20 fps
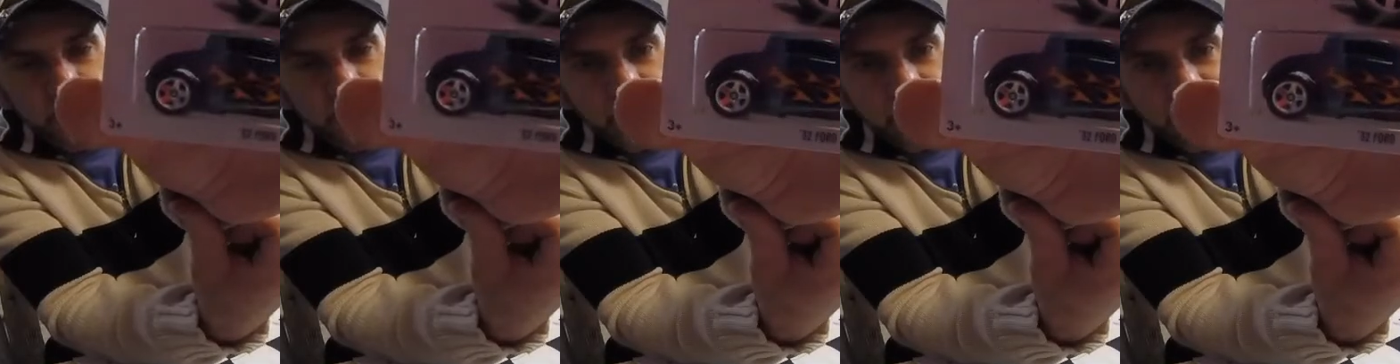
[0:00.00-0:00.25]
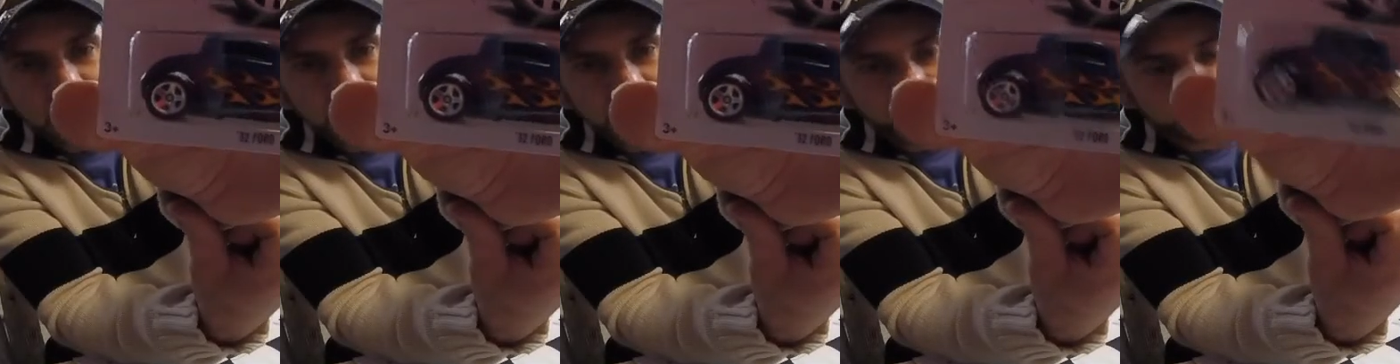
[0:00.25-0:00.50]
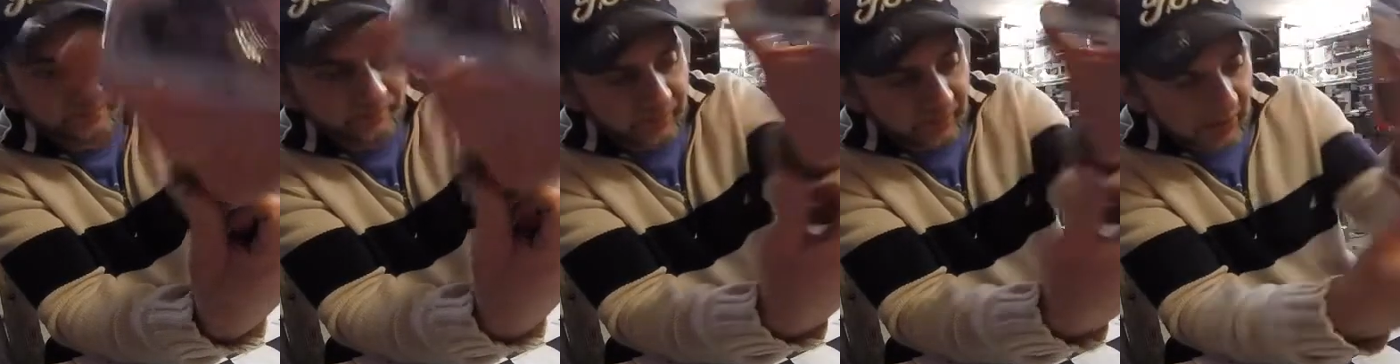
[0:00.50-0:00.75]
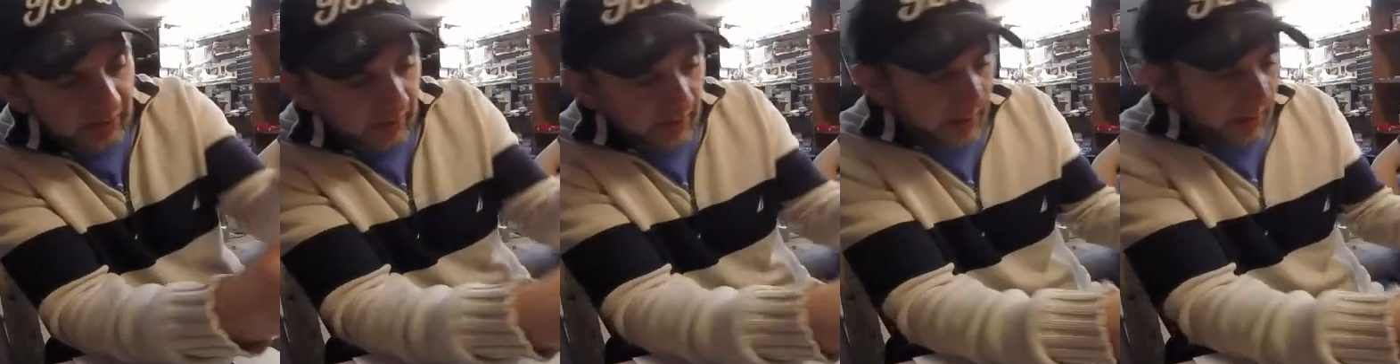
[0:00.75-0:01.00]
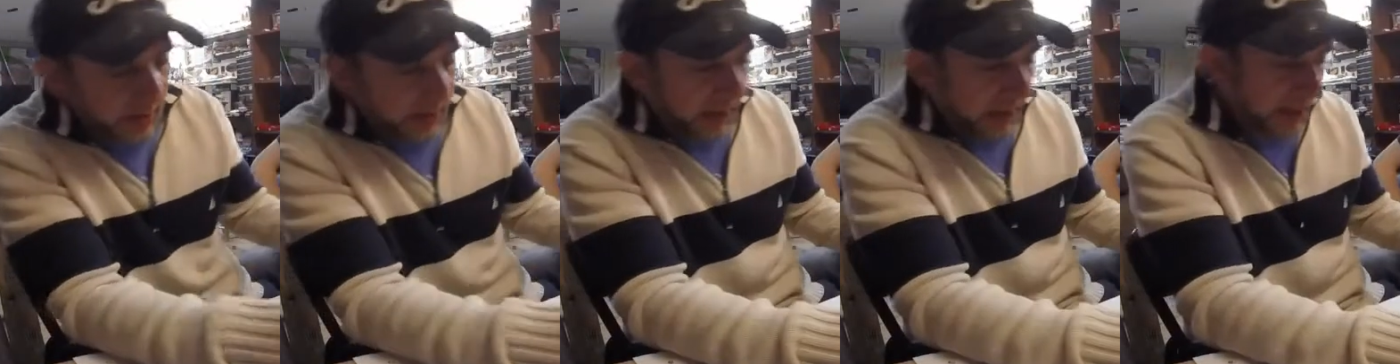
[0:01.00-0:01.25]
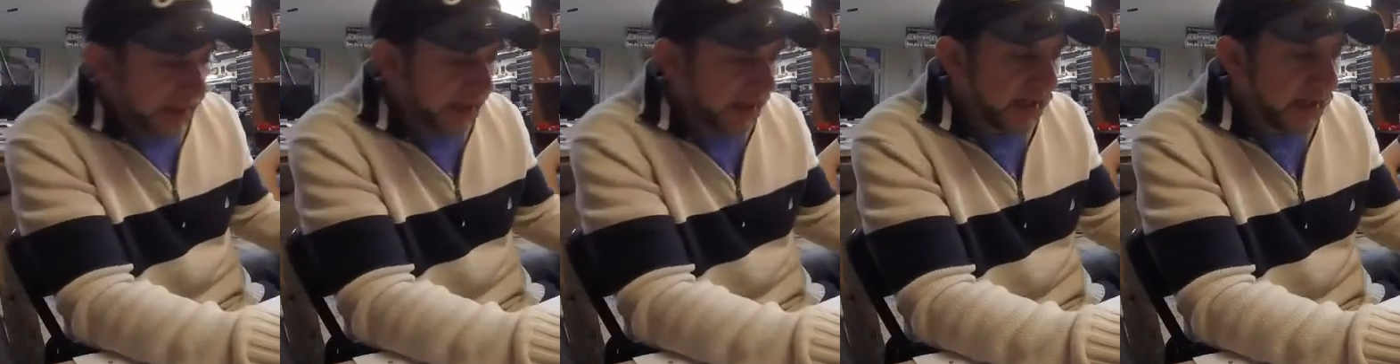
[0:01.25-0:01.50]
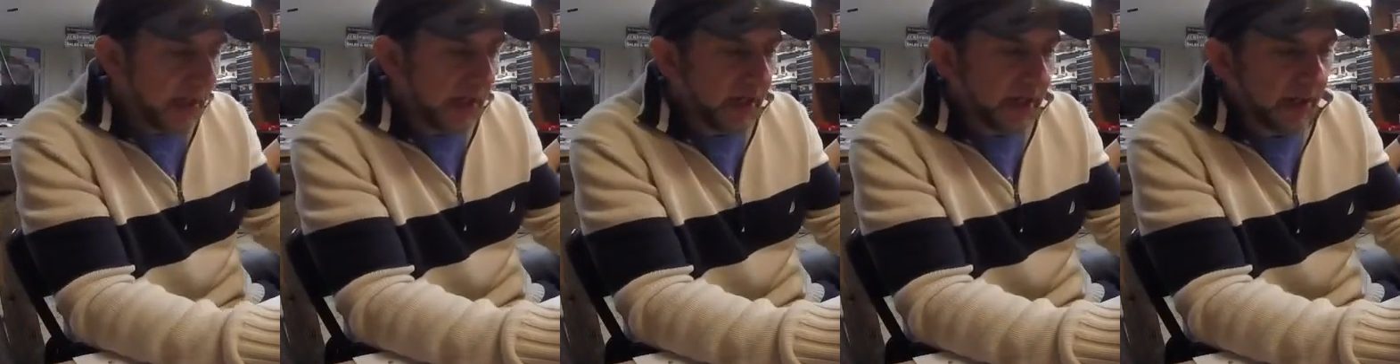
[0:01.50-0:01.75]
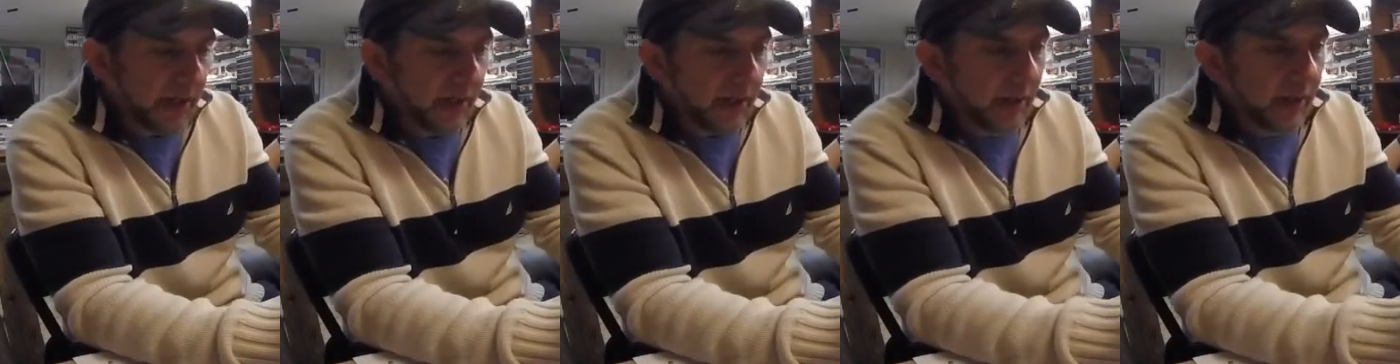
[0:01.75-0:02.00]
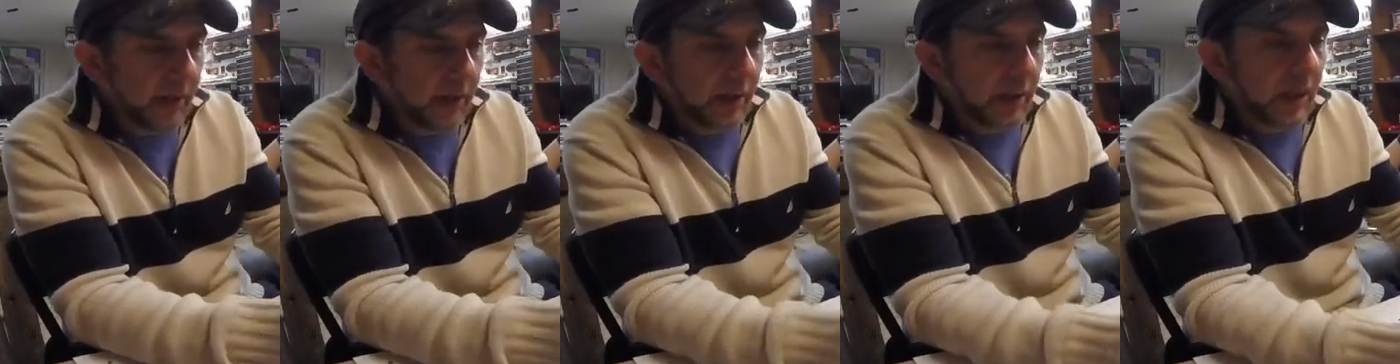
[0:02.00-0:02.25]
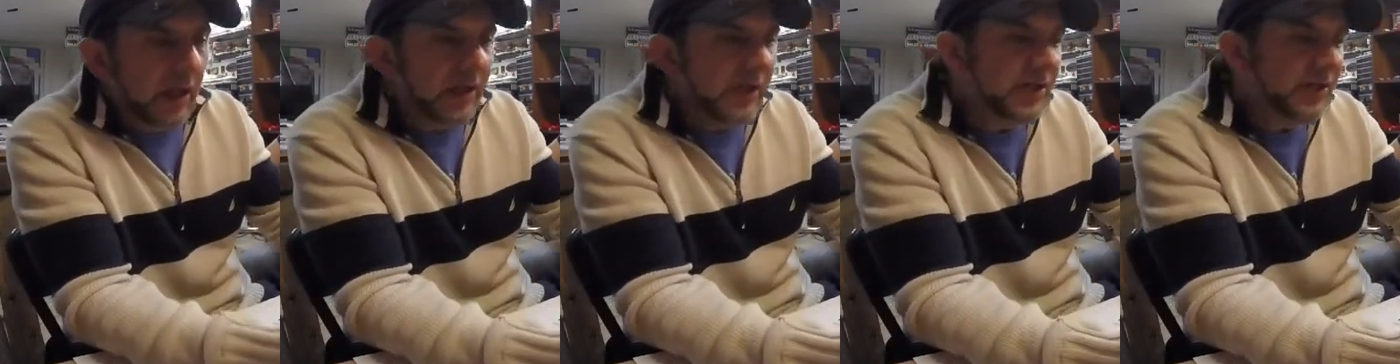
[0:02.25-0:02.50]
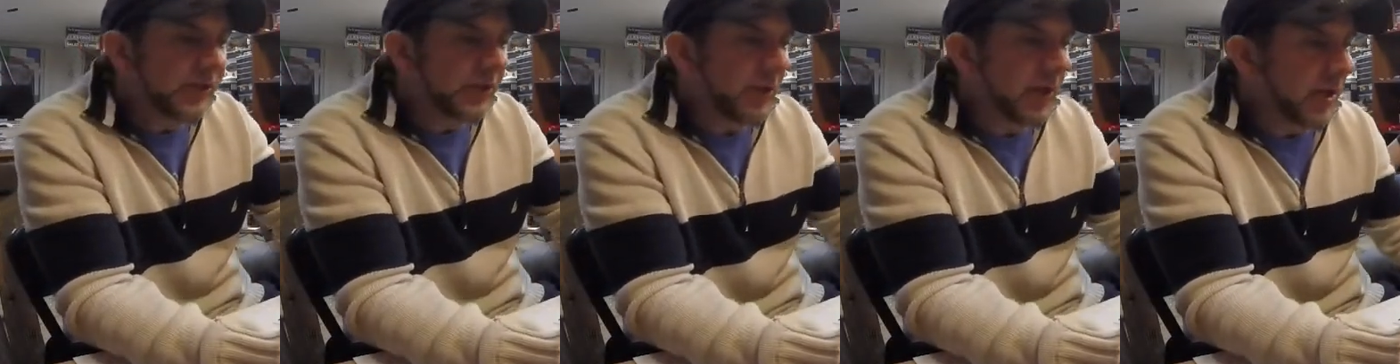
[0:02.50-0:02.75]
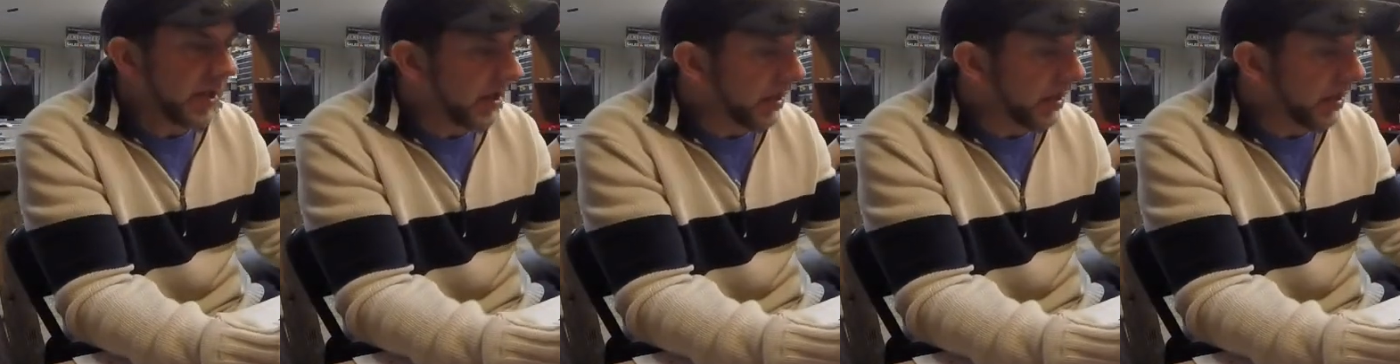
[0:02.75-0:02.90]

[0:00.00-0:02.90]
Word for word: one. And then and these are on